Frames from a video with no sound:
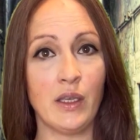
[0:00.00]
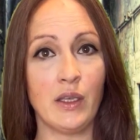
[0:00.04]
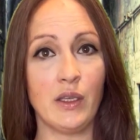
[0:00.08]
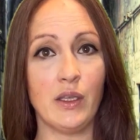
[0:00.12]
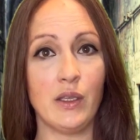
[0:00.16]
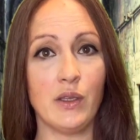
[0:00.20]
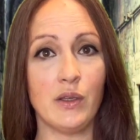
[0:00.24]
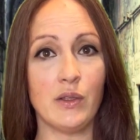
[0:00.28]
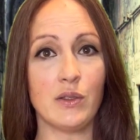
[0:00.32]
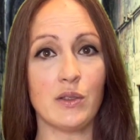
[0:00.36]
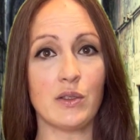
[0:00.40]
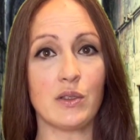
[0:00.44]

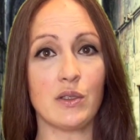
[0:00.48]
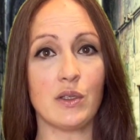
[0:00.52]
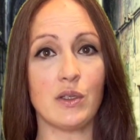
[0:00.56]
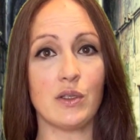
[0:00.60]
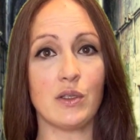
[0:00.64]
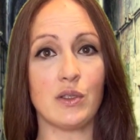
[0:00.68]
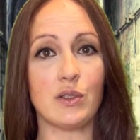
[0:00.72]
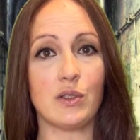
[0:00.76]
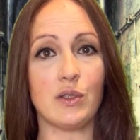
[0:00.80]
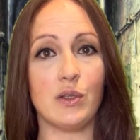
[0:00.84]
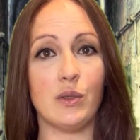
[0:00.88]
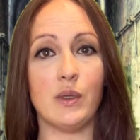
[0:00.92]
used
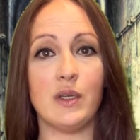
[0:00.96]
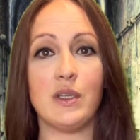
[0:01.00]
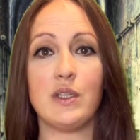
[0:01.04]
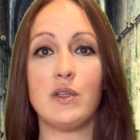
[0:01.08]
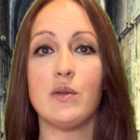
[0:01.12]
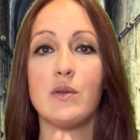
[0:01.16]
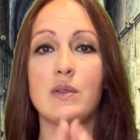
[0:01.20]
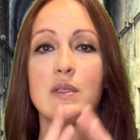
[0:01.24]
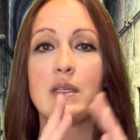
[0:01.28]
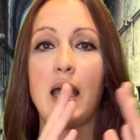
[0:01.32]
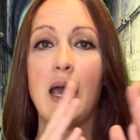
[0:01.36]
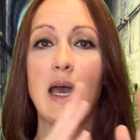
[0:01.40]
to
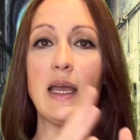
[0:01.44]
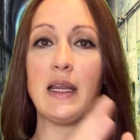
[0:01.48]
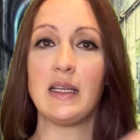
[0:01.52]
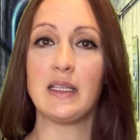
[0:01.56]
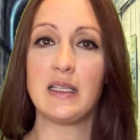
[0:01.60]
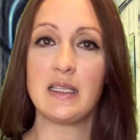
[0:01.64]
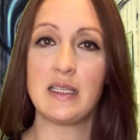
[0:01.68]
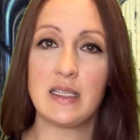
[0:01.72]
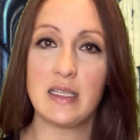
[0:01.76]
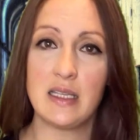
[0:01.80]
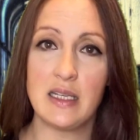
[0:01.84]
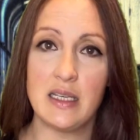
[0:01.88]
induce
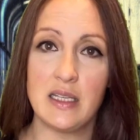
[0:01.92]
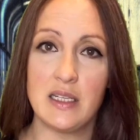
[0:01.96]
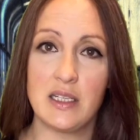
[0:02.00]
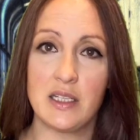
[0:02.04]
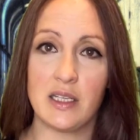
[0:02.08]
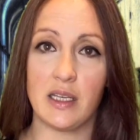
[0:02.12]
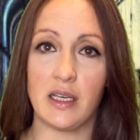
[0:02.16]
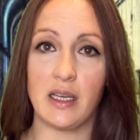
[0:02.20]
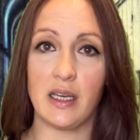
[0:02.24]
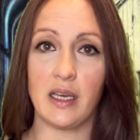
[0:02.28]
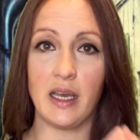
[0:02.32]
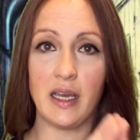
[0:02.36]

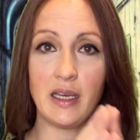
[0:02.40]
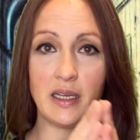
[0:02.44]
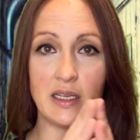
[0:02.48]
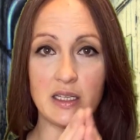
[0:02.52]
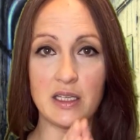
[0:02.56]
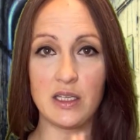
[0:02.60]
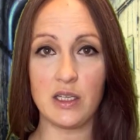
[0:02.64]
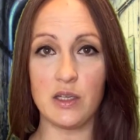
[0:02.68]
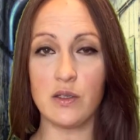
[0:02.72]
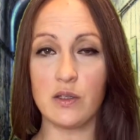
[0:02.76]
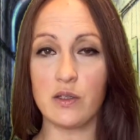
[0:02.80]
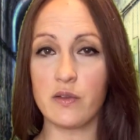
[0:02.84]
anesthesia and
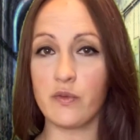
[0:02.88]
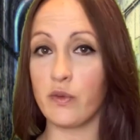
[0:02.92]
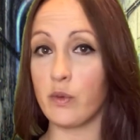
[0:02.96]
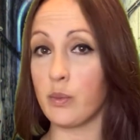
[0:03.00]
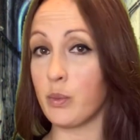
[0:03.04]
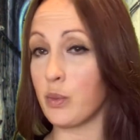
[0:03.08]
is used for